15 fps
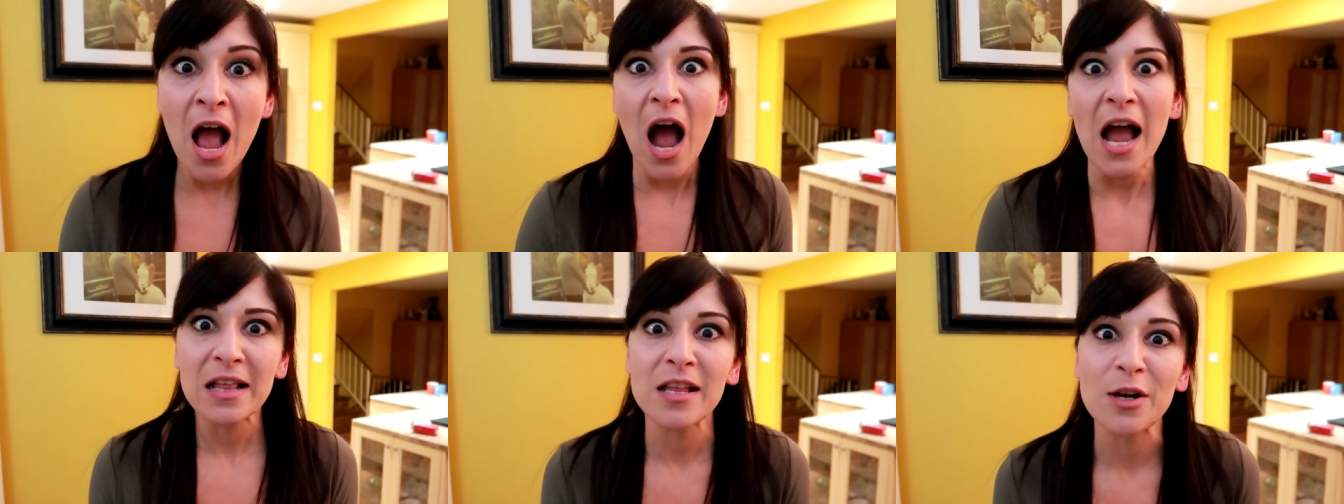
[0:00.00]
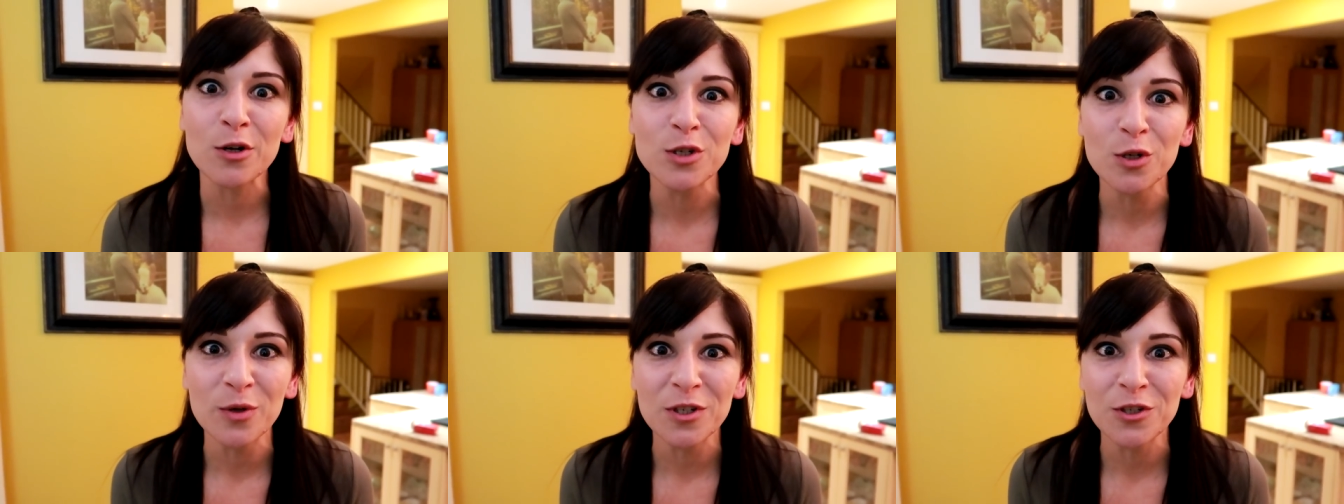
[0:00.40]
I let
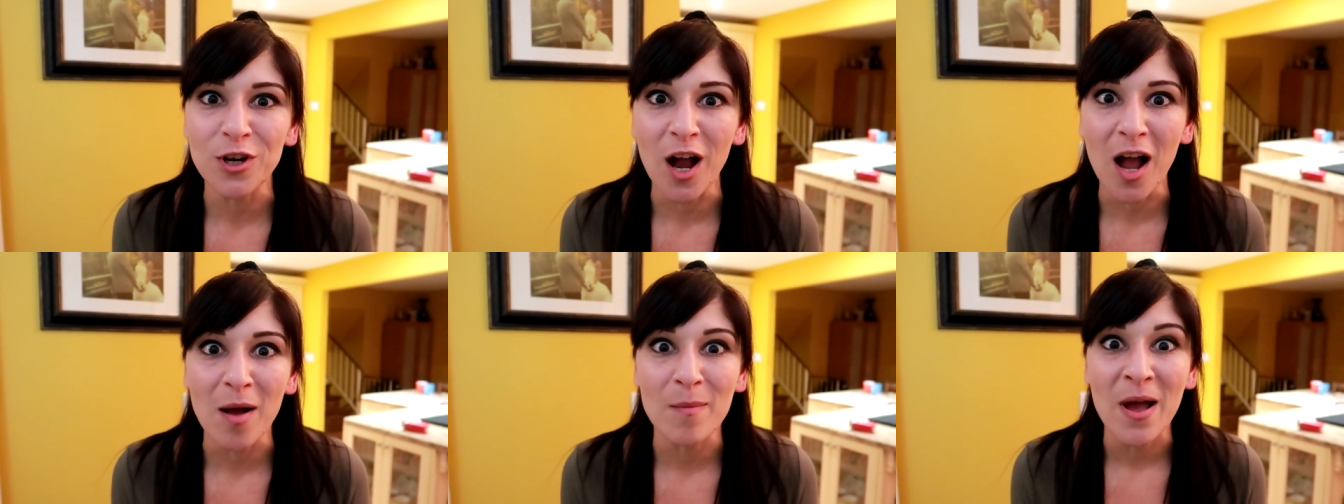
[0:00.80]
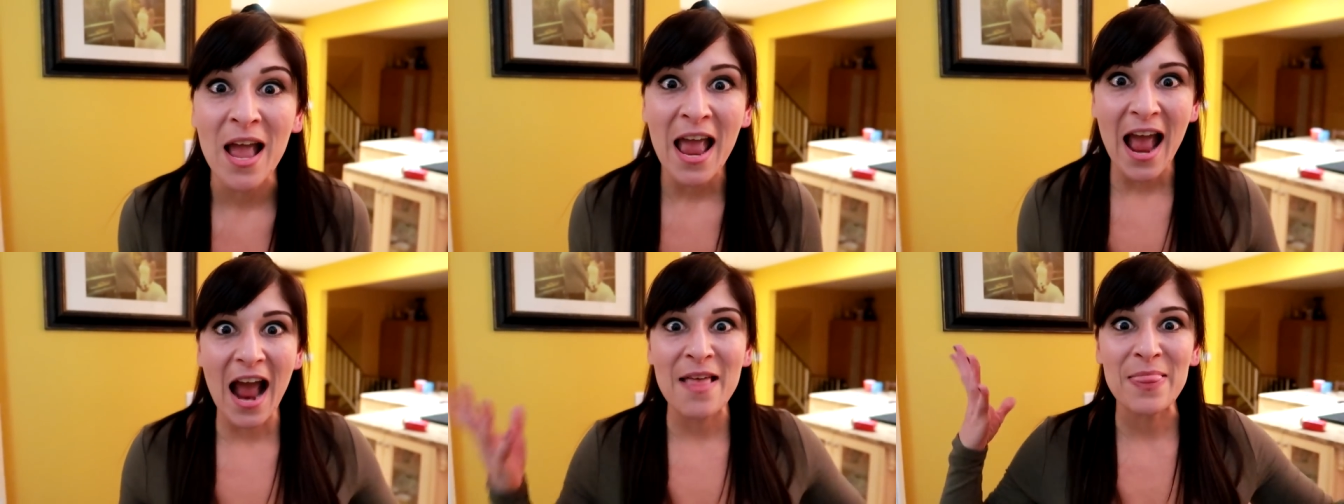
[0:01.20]
her do her job,
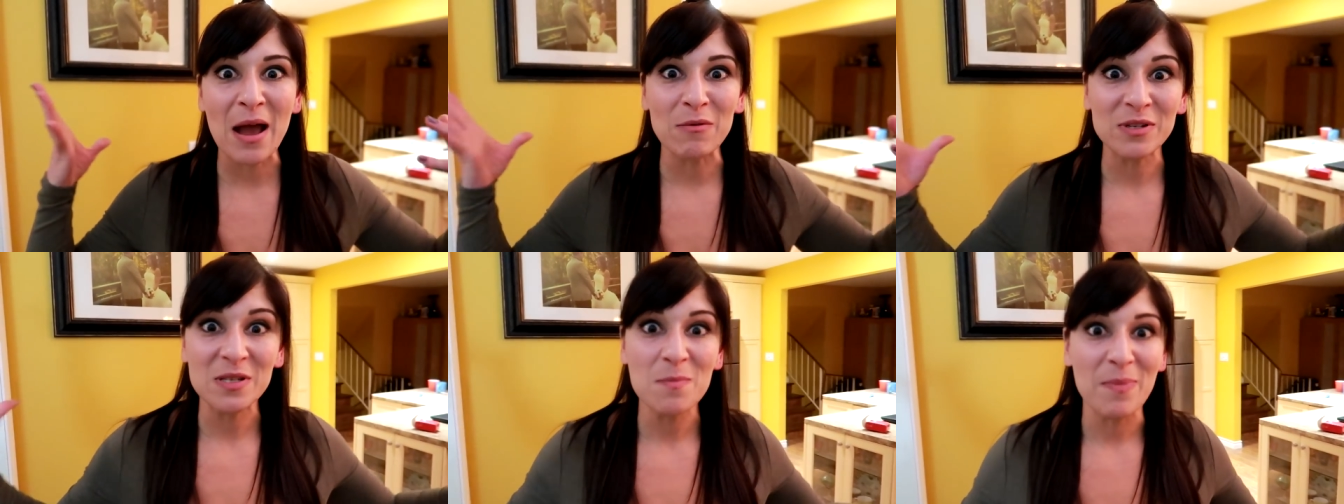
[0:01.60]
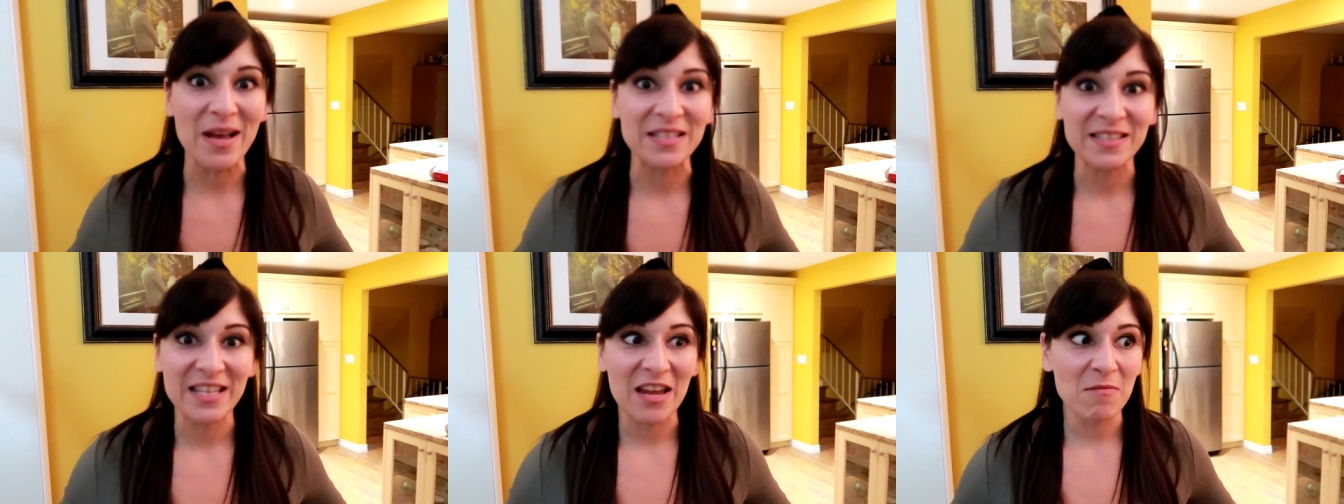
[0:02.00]
and that was the
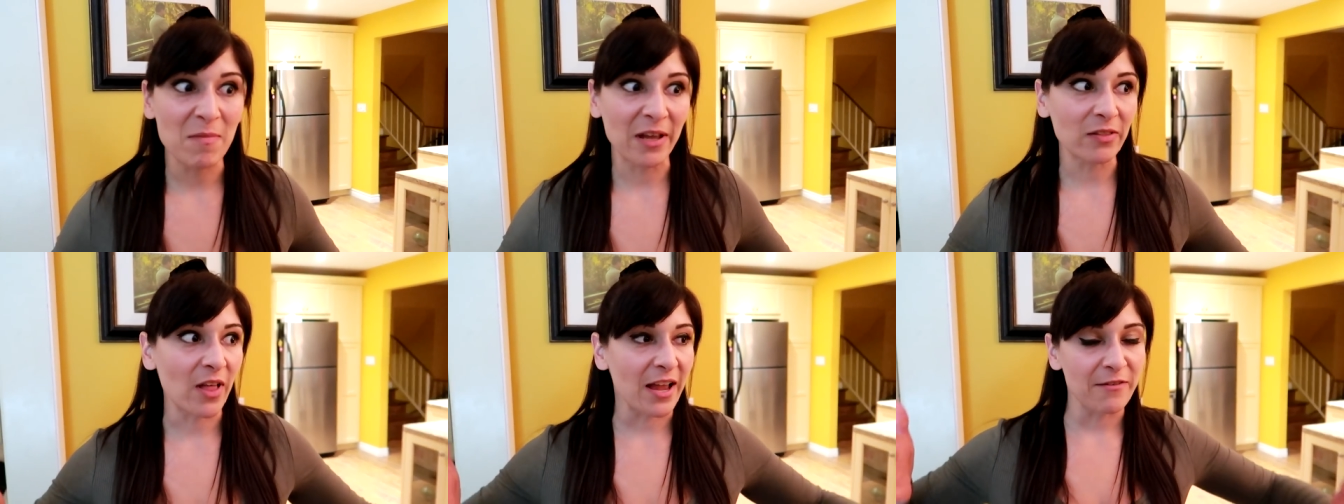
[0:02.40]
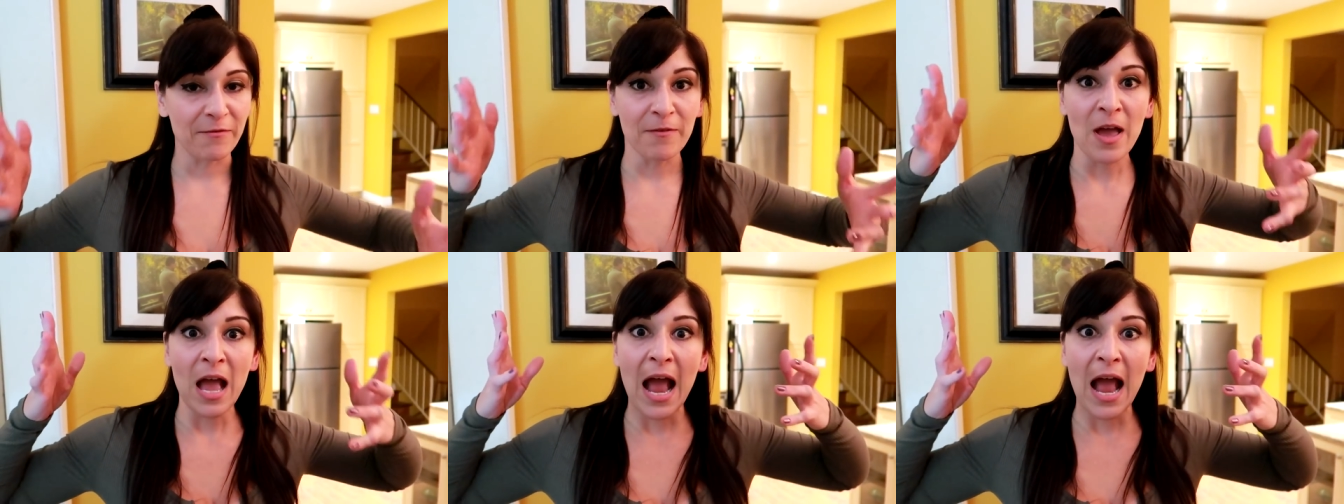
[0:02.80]
best day of my life,